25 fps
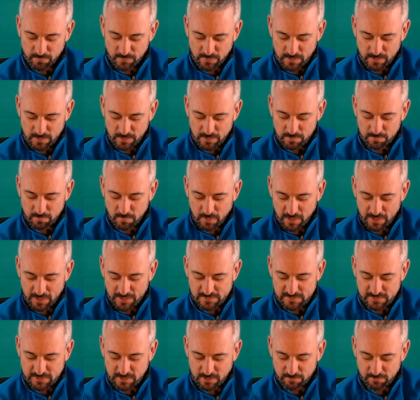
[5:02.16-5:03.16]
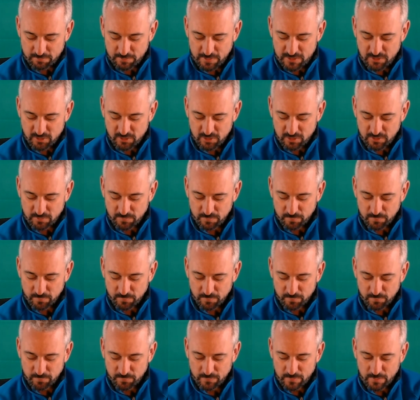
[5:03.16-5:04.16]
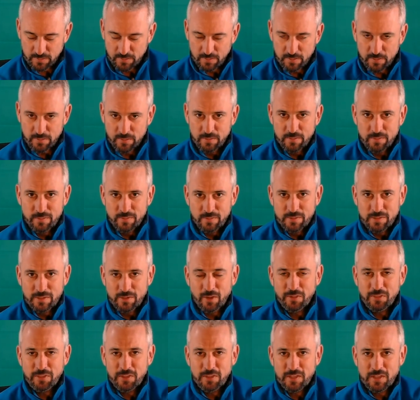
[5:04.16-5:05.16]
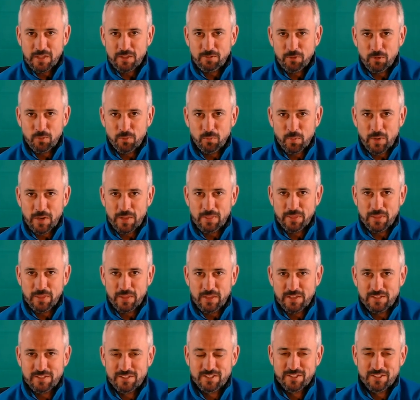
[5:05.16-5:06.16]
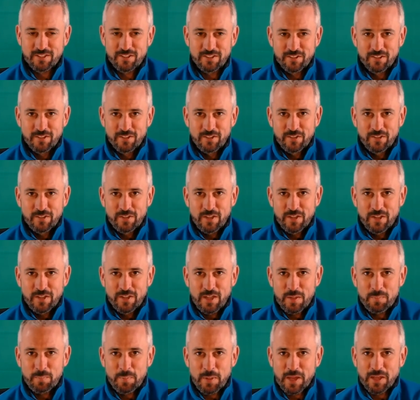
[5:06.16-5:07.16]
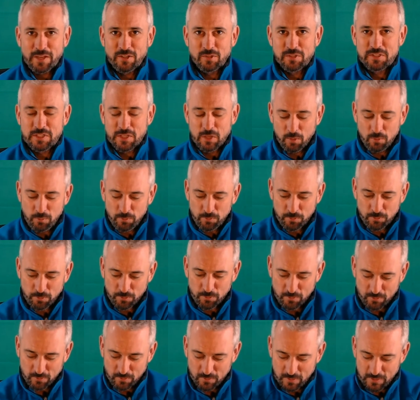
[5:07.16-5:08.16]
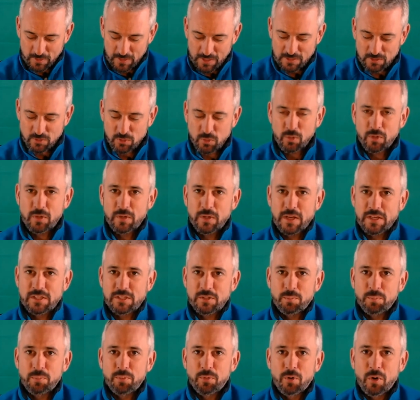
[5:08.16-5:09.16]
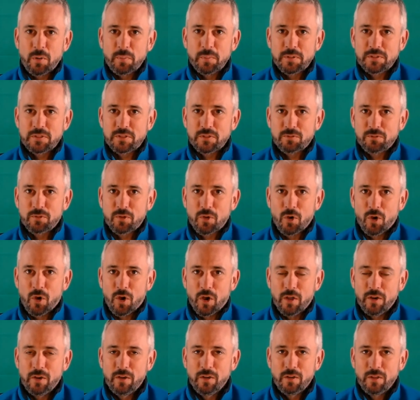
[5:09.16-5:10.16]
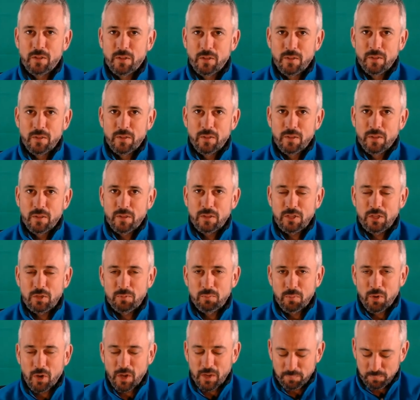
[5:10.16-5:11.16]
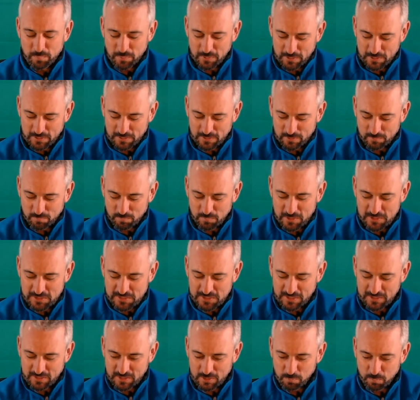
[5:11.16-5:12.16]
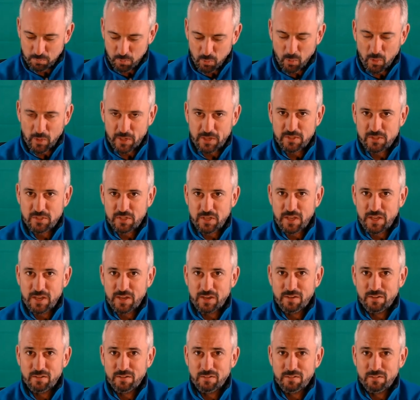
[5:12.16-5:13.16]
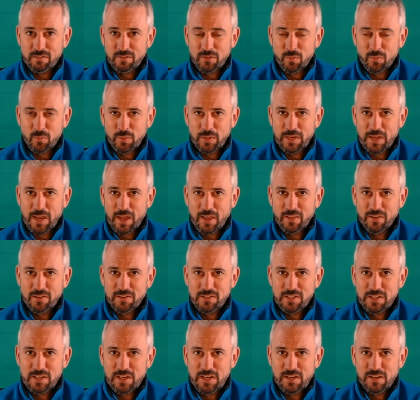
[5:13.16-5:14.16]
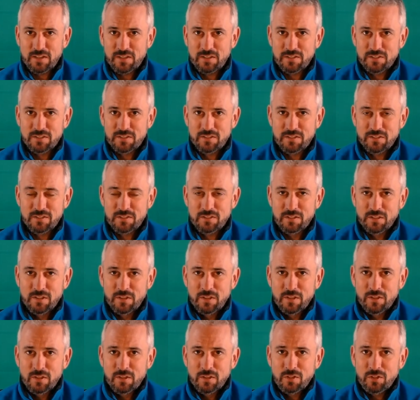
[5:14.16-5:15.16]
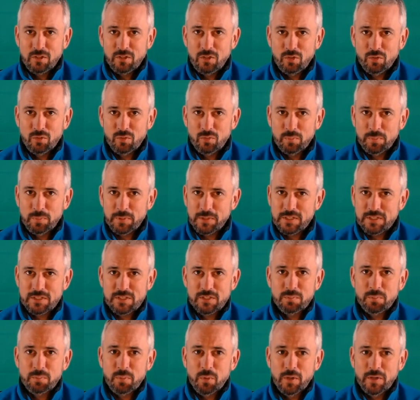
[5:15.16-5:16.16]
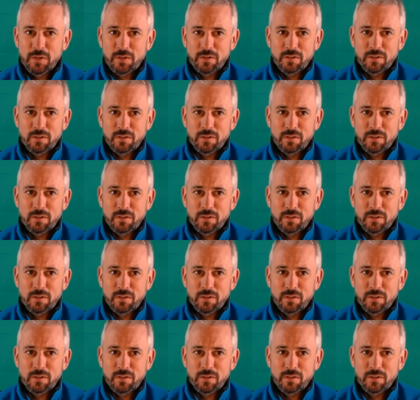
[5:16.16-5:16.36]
my salvation. And I think if you read this about yourself and took it as a promise of God, you might be missing the point, and the reality is you'll be disappointed.